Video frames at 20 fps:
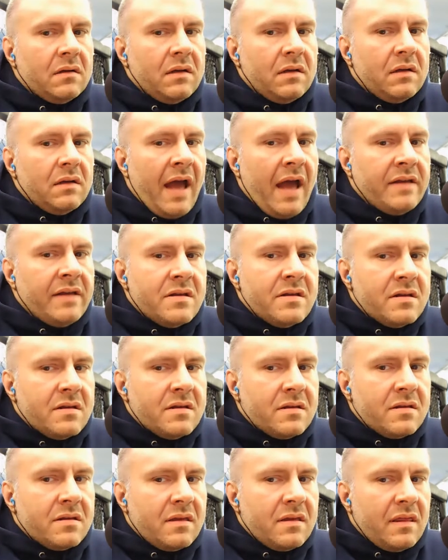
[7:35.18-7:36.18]
and
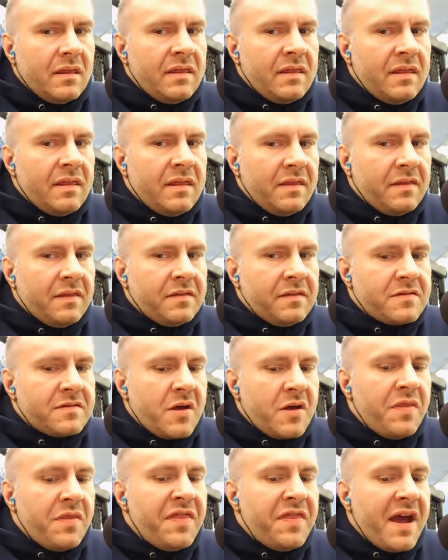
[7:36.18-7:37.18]

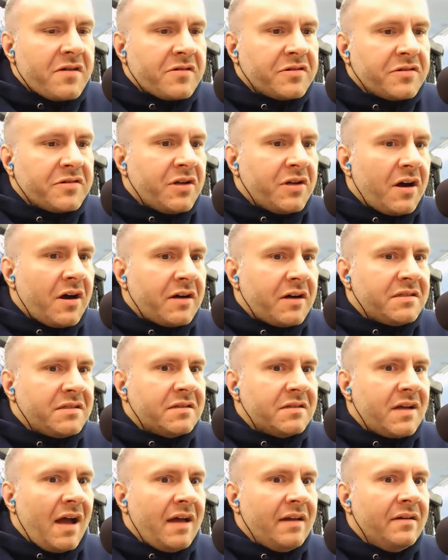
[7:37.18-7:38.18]
so there starts
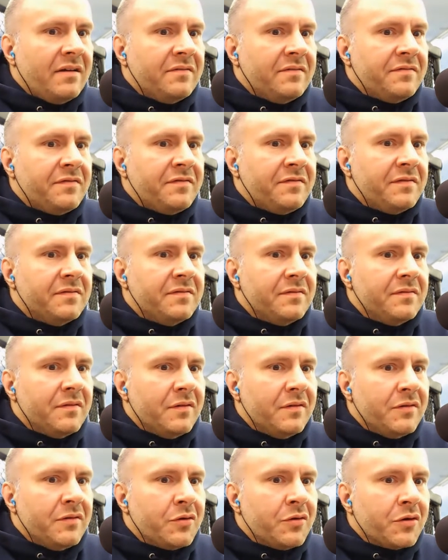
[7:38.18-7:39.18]
kind of
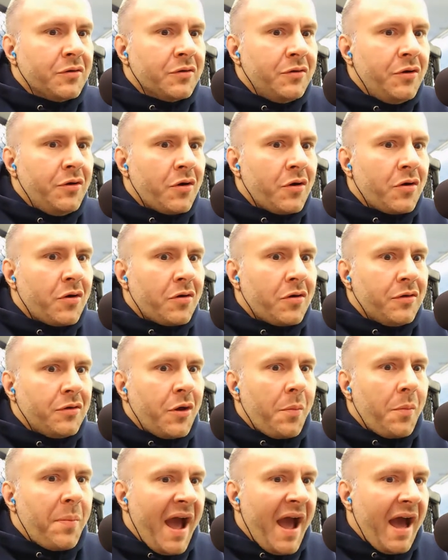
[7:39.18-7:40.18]

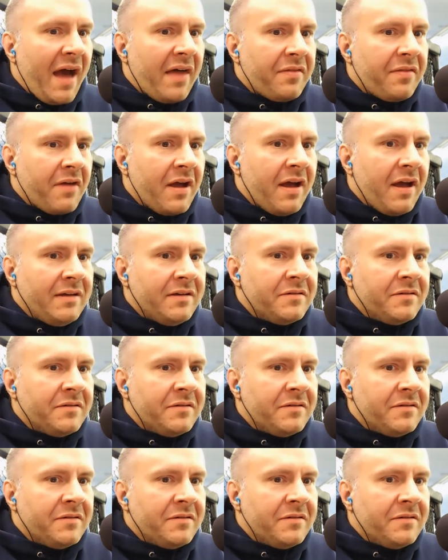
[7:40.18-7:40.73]
your path, right? Your